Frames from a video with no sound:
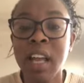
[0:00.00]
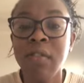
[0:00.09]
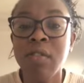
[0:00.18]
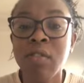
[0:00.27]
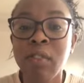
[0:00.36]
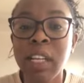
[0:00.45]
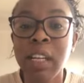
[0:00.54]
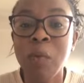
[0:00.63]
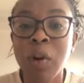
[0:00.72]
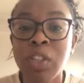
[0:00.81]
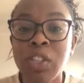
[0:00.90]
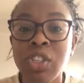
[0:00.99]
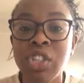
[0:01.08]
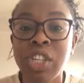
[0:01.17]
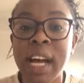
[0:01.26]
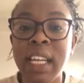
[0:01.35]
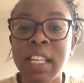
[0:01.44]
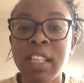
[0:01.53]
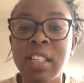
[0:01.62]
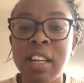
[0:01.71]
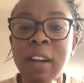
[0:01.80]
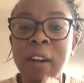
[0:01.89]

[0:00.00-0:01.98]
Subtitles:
if you really want to challenge